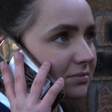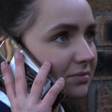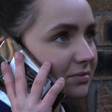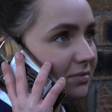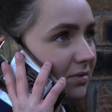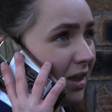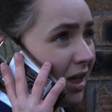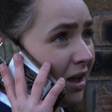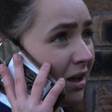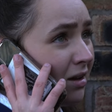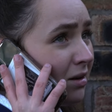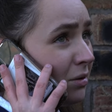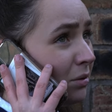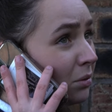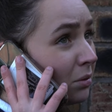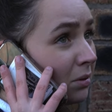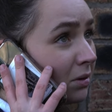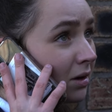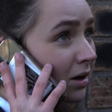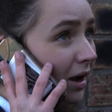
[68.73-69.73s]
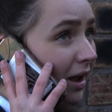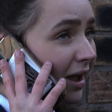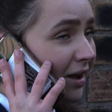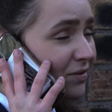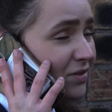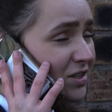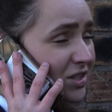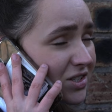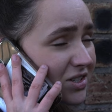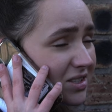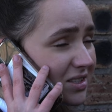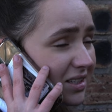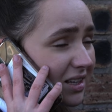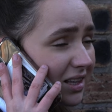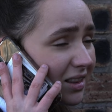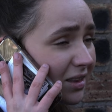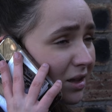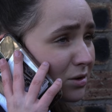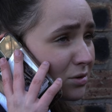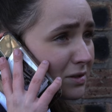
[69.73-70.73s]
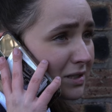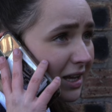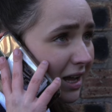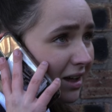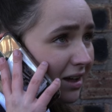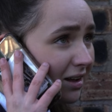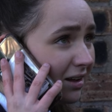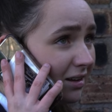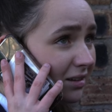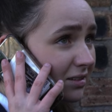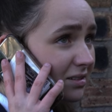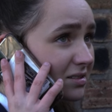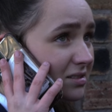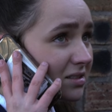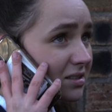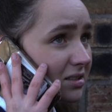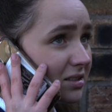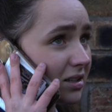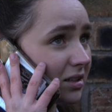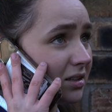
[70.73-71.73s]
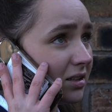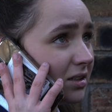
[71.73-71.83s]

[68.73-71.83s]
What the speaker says: No, I haven't just seen those girls.